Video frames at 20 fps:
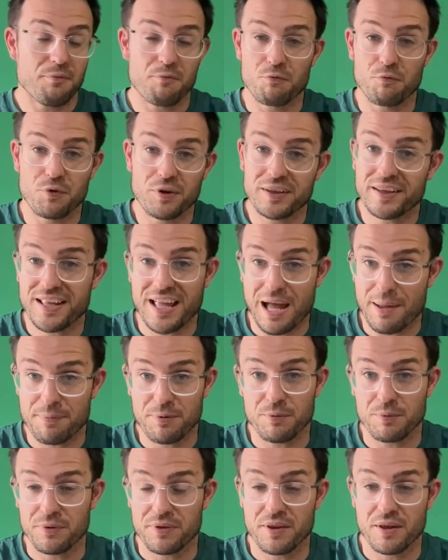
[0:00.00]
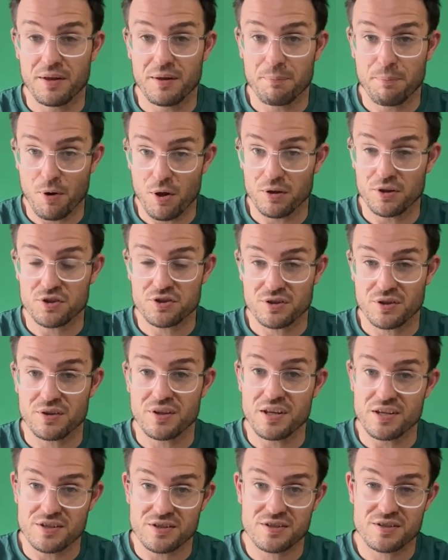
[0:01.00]
really happy with the polish that
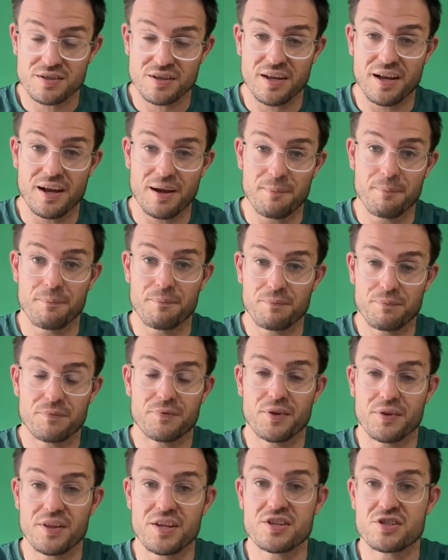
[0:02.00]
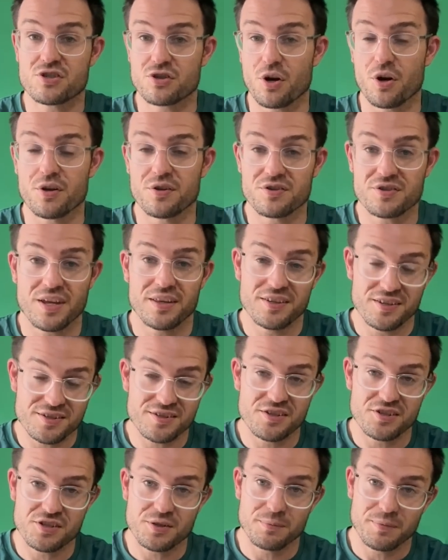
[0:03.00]
these, um, these stones and the
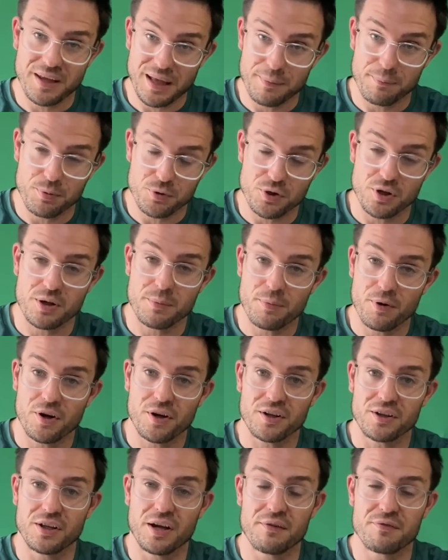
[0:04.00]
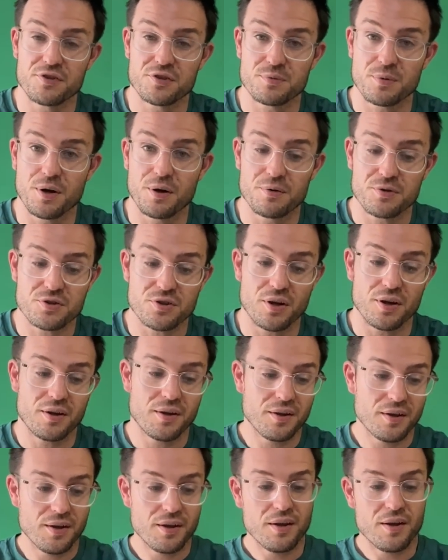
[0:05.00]
system can put on a pocket knife as well. So
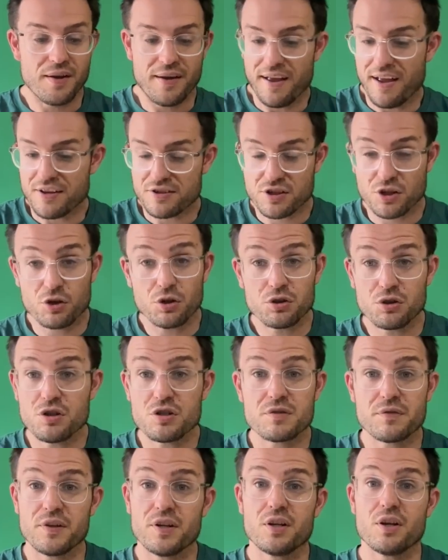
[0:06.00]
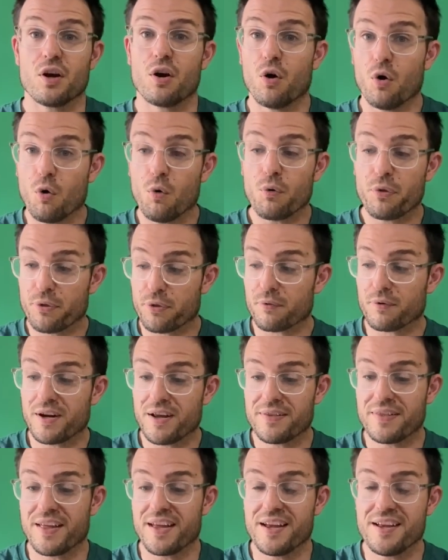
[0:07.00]
it's a good news video. All three
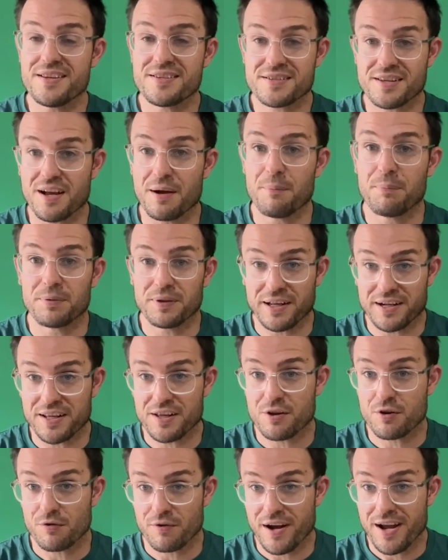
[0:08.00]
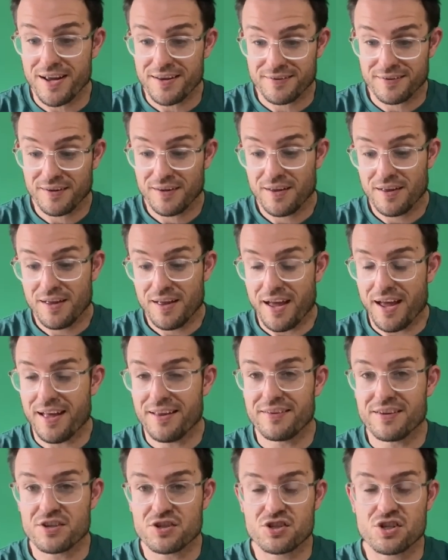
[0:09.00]
of these are bloody great.
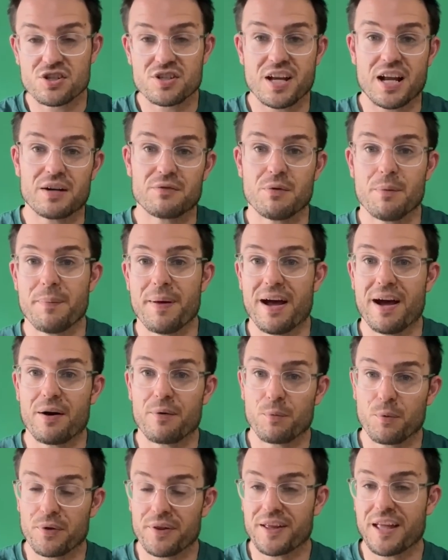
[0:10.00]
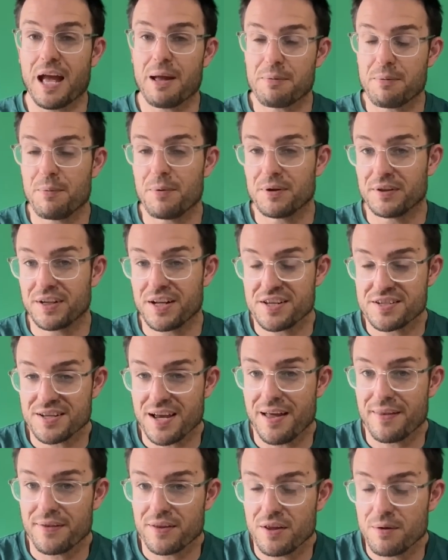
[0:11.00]
And it's just kind of about what the capabilities
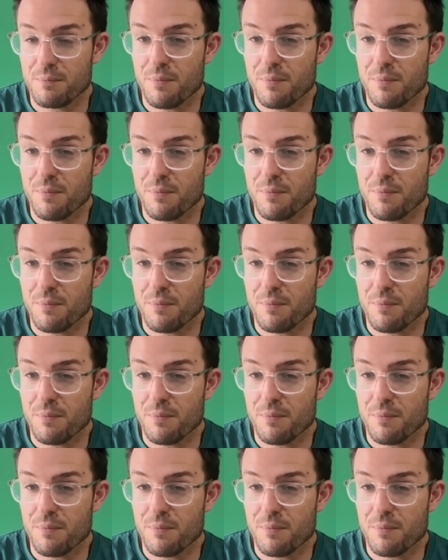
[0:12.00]
are that you